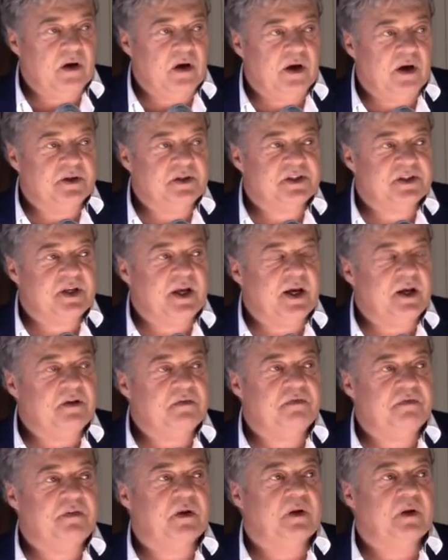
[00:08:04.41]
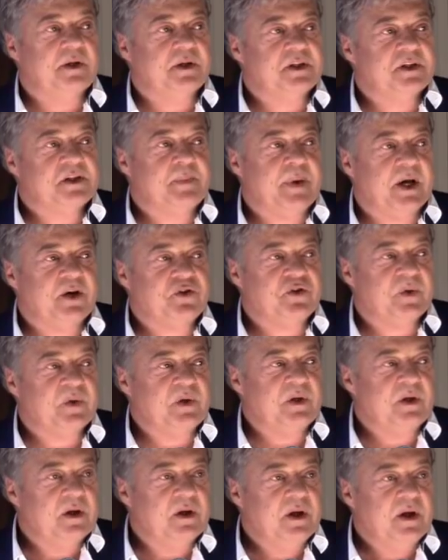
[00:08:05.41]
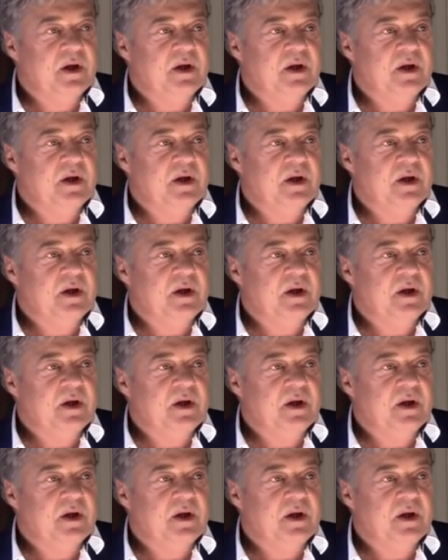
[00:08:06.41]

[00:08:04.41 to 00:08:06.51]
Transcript: on-site field inspection.